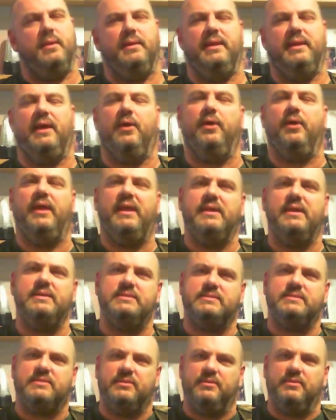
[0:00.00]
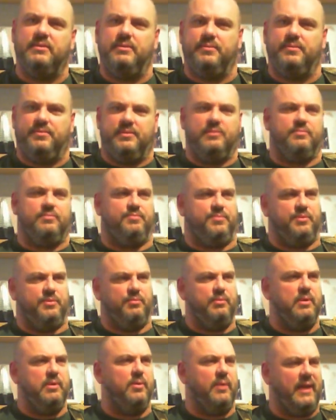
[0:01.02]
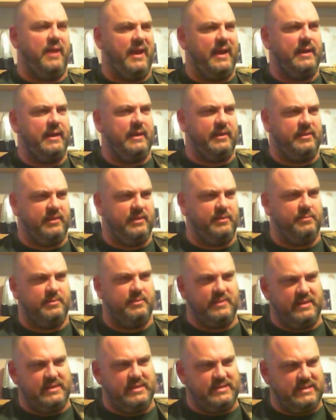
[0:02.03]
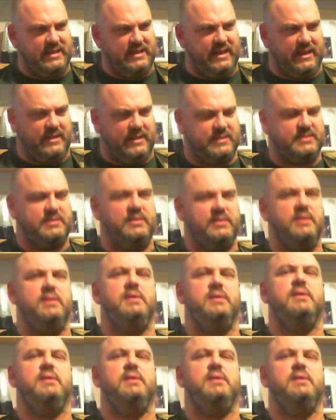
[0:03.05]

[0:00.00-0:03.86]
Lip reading: Now here's the real handy thing with these licks.